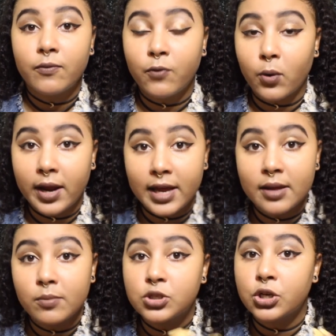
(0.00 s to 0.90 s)
for
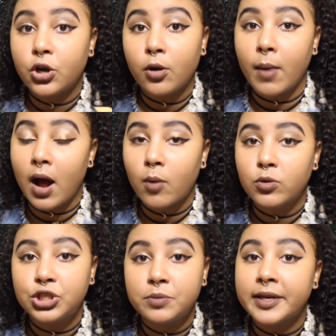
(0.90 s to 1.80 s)
him to your mom
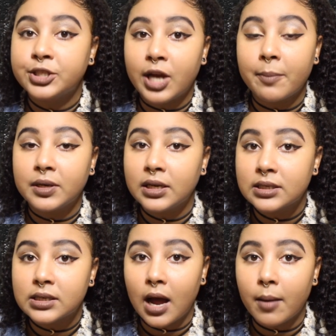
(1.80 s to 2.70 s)
when she makes
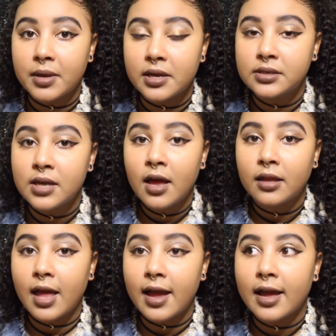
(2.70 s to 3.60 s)
Japanese comments.
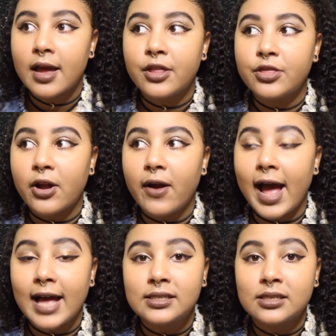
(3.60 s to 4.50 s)
Like there
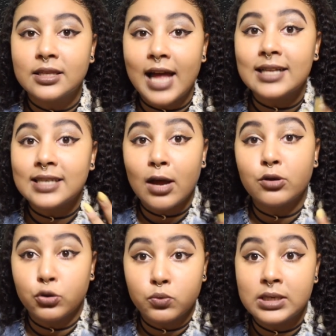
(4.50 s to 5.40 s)
has to, that's
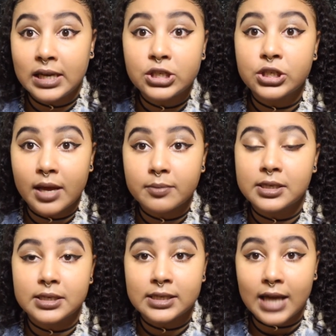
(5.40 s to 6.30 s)
how you teach them
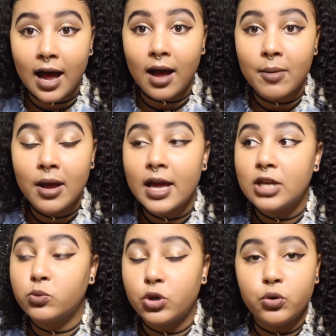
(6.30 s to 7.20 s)
to stop
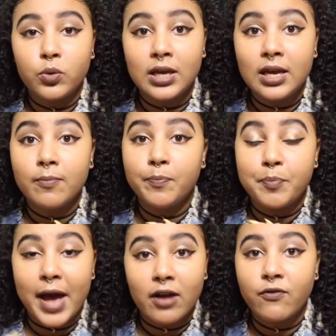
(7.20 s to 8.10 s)
is when you keep
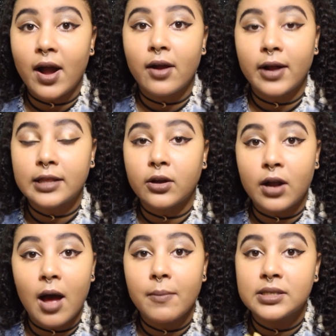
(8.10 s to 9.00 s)
backfiring at their
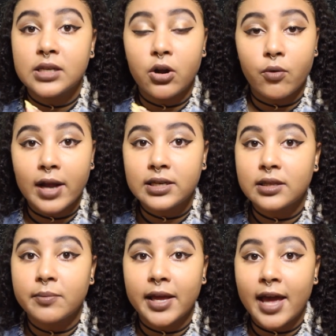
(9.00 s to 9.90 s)
comments and
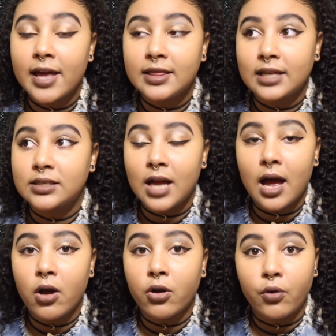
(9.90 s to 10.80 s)
correcting them like, hey, that's
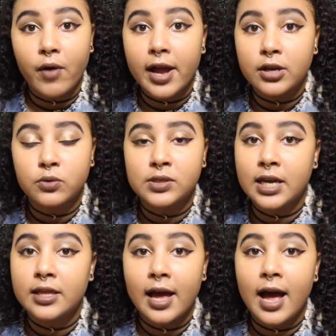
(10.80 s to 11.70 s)
not correct. Don't
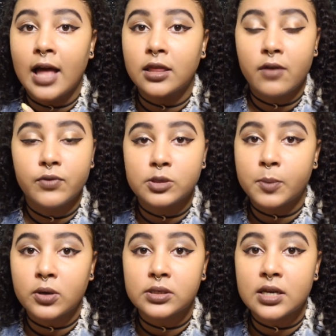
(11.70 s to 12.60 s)
say that. I love this
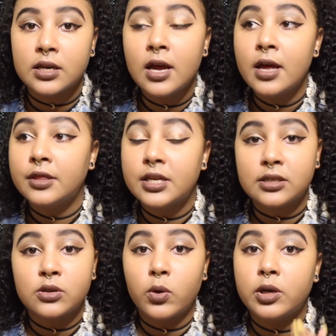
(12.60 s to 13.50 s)
person.
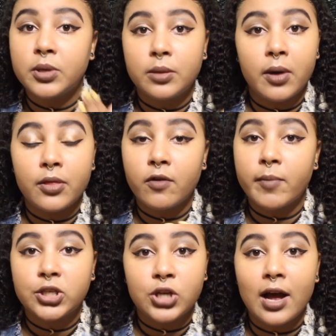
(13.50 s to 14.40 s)
This is going to be the mother
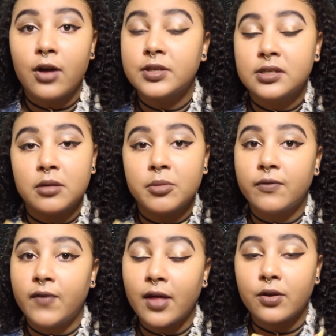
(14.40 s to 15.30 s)
of my child. This is going to
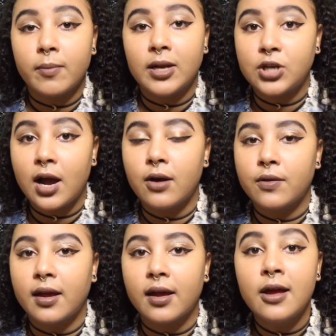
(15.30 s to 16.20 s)
be the father of my
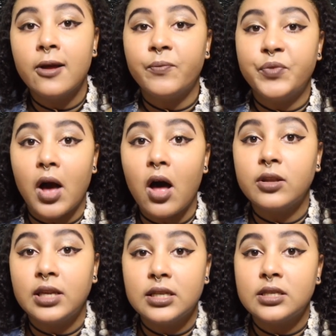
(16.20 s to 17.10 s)
child. Like
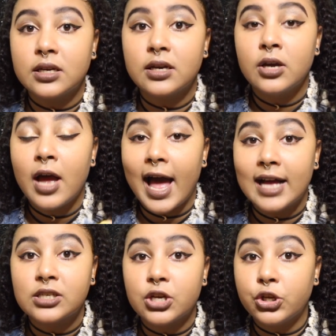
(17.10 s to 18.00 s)
y'all need to,
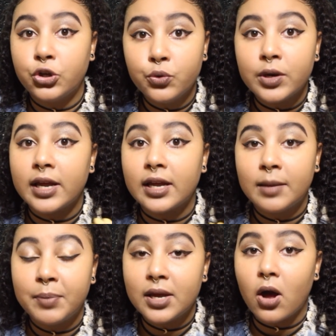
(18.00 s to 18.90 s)
as a unit,
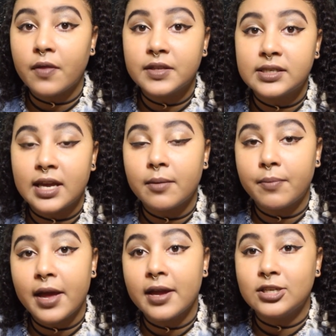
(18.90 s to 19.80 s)
be on the
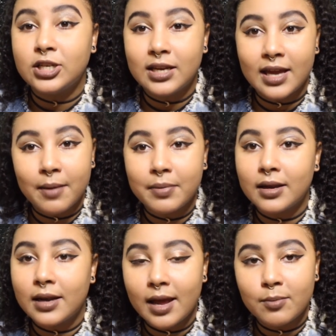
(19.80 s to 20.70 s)
same page. He can't
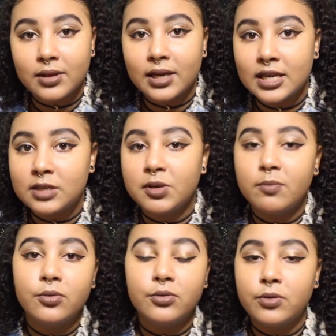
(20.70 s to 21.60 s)
be enabling his
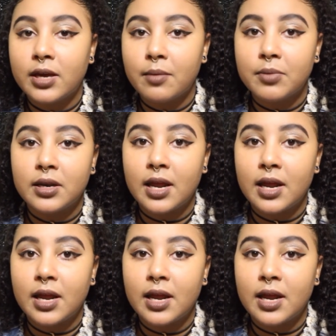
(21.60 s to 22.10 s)
people. You can't be